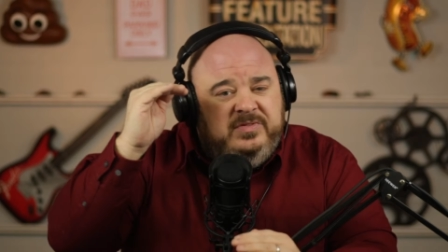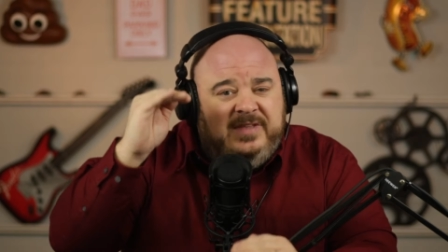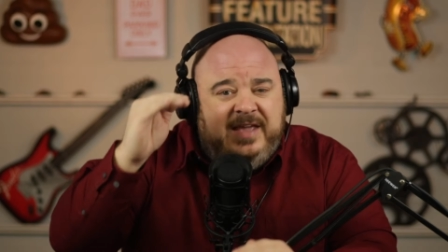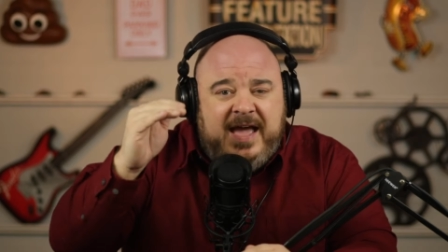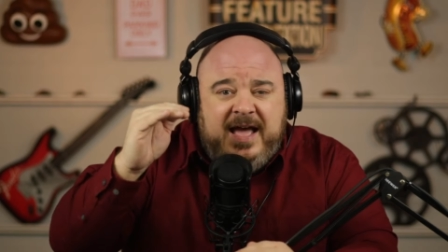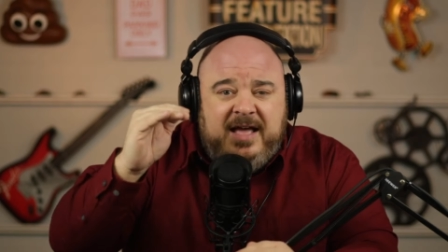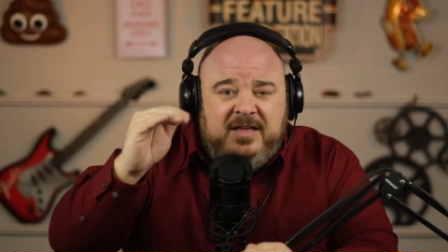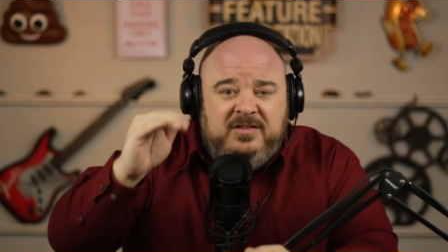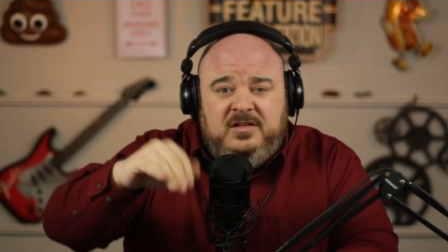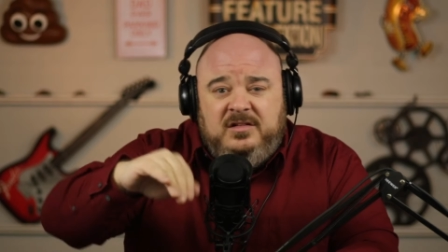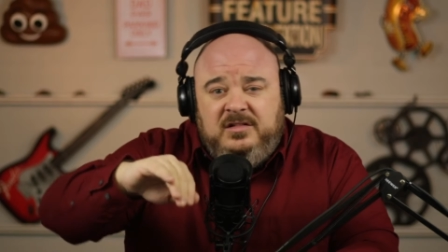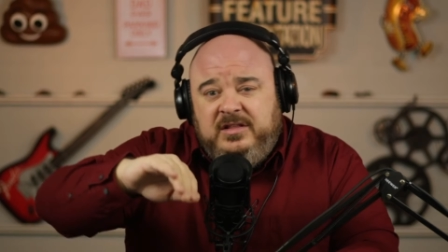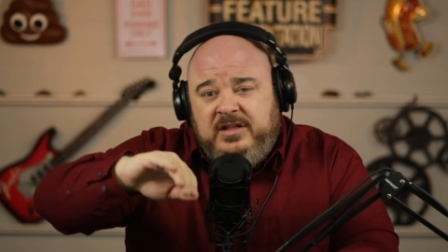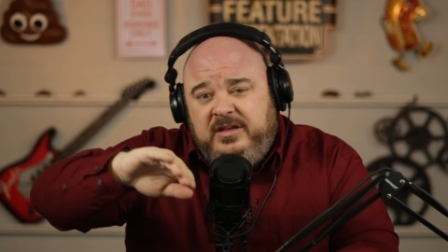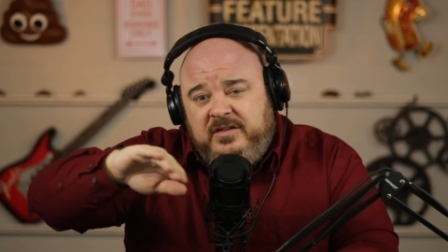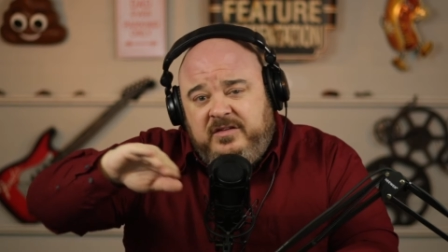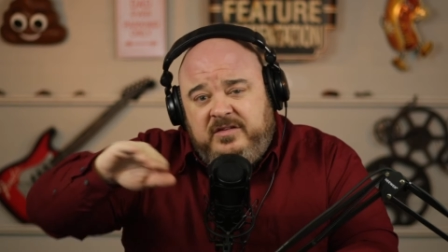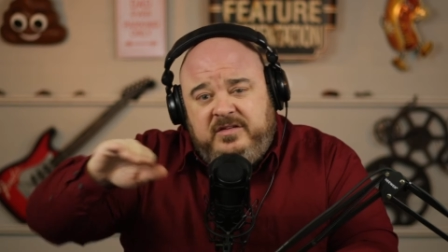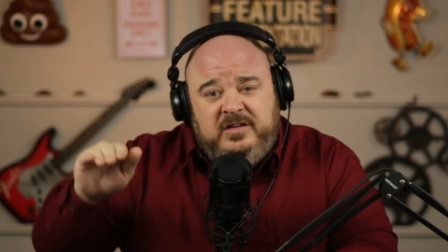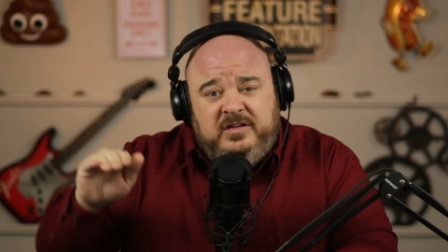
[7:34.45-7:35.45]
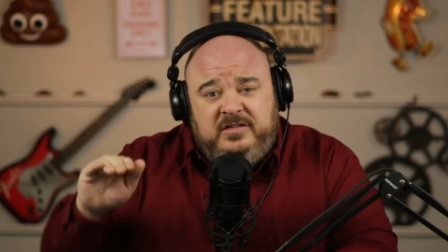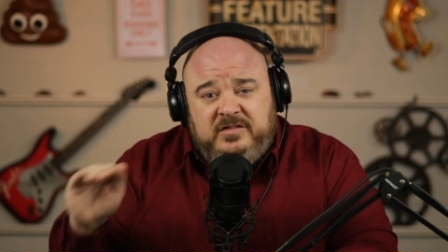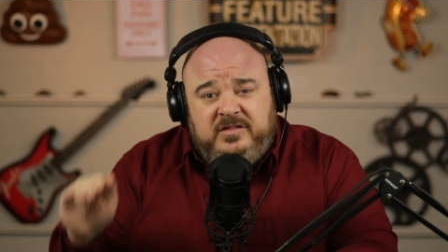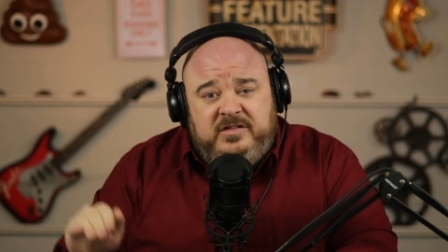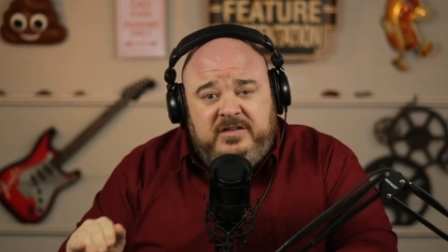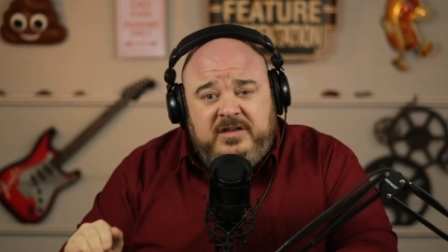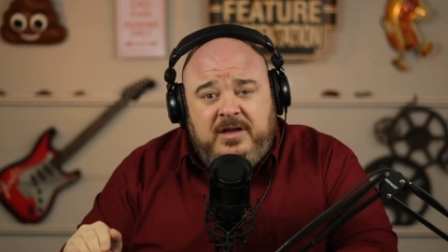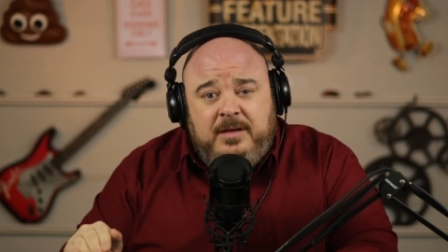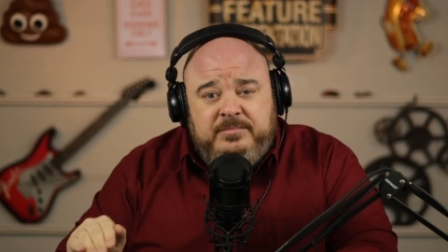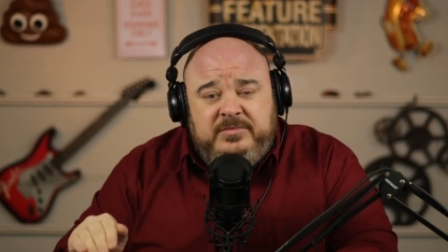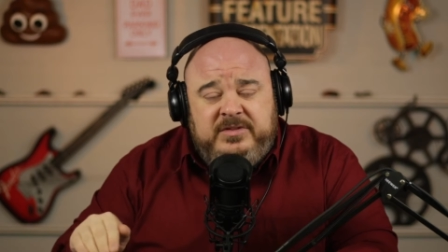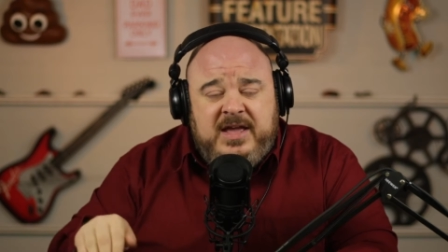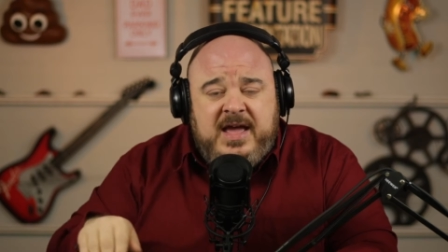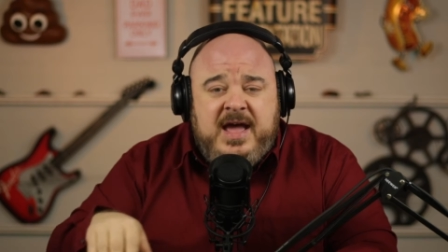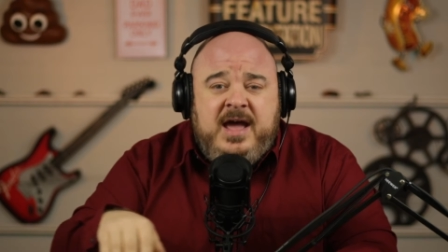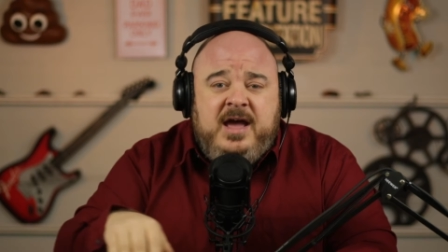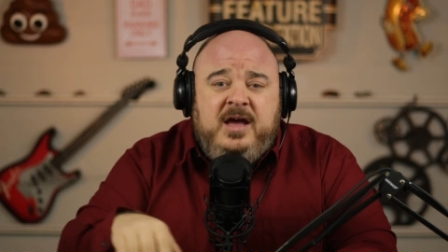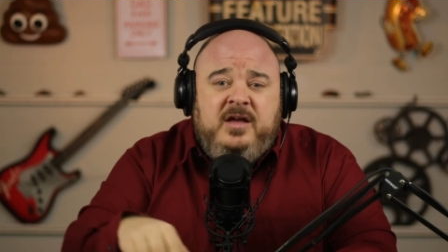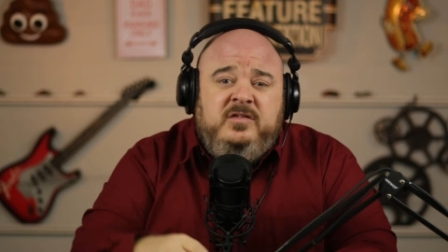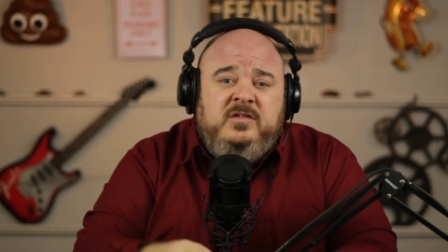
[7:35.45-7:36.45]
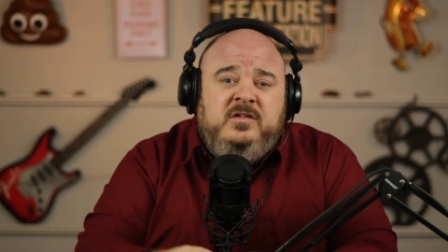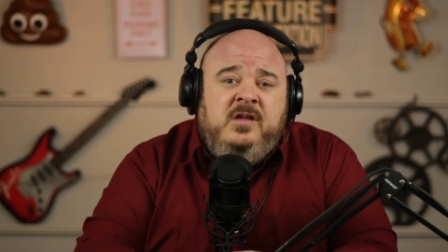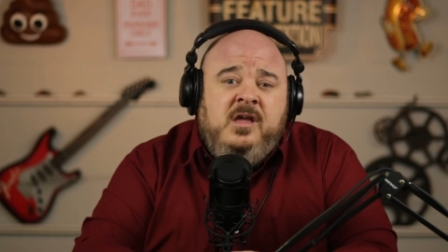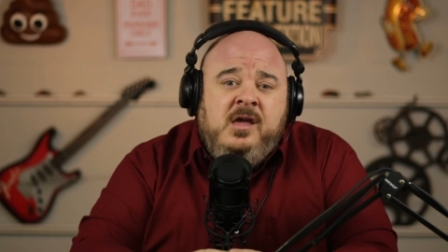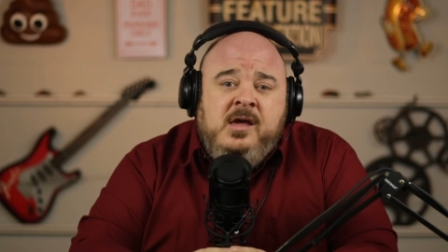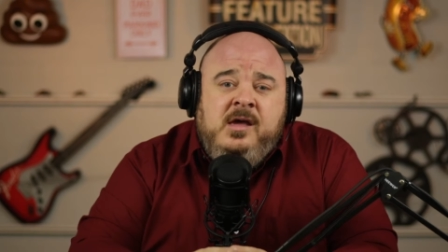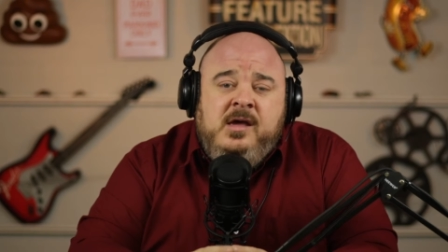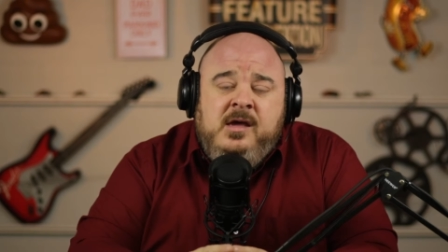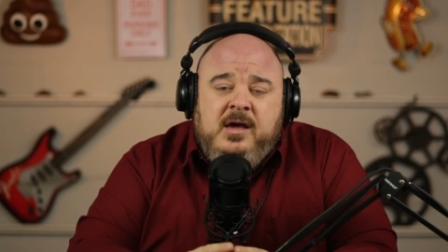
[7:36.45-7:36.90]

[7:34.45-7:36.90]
task lists and subtasks,